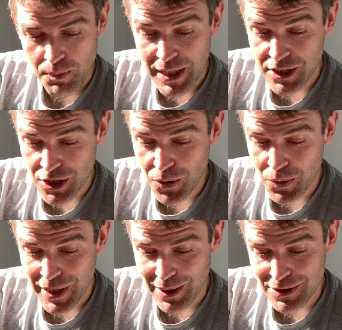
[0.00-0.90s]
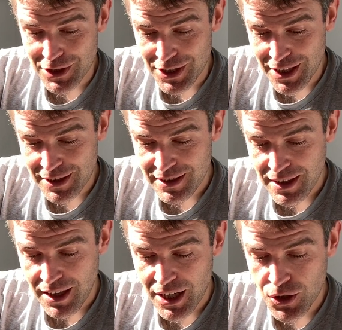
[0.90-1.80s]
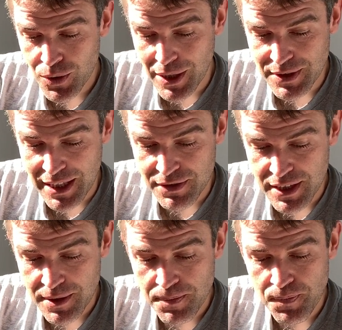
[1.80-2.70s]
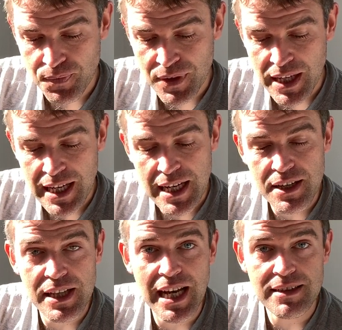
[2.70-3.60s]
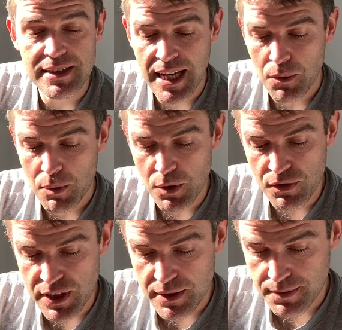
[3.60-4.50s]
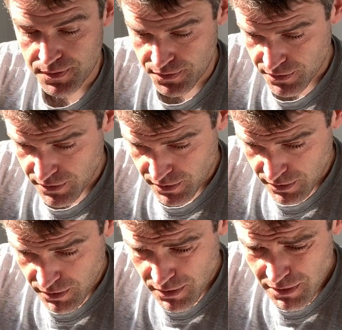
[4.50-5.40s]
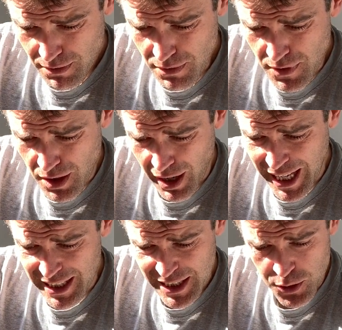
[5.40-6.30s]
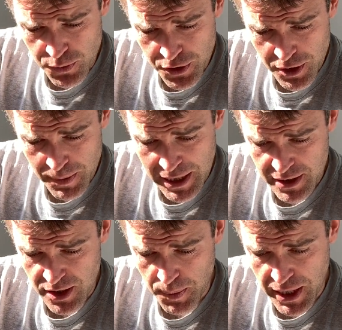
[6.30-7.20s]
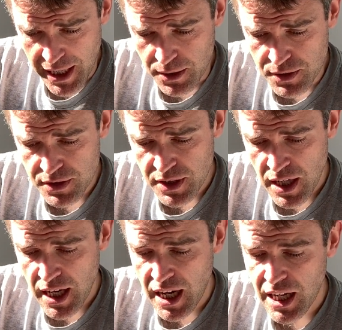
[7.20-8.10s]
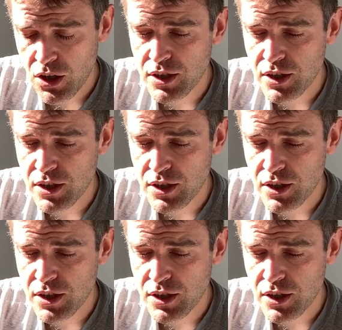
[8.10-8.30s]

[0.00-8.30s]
"Big joke without a shirt," I called out after him. The next day we moved in. I had a little room at the top of the house. I